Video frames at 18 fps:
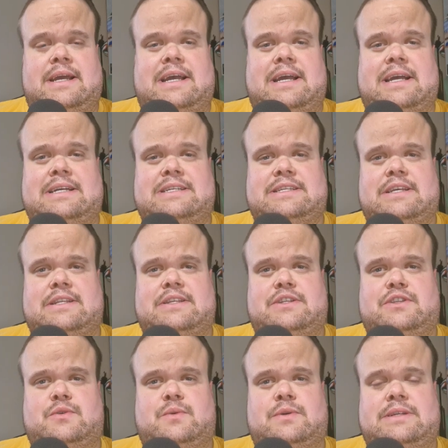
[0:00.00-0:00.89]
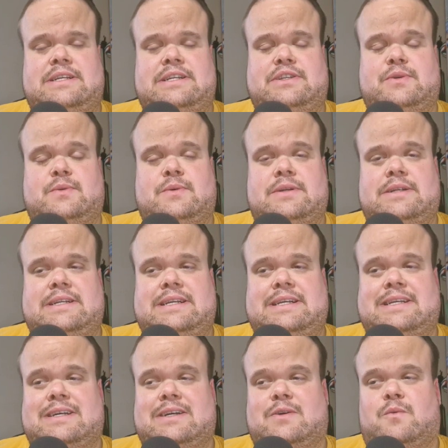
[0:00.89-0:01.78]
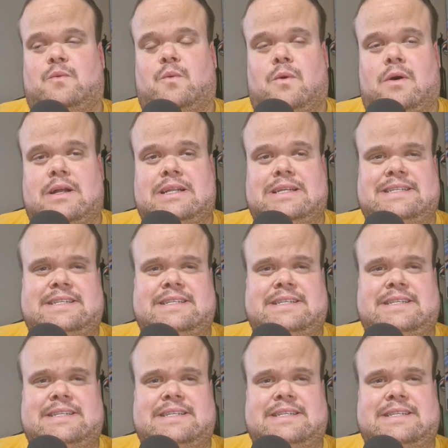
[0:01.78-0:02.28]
as the 2021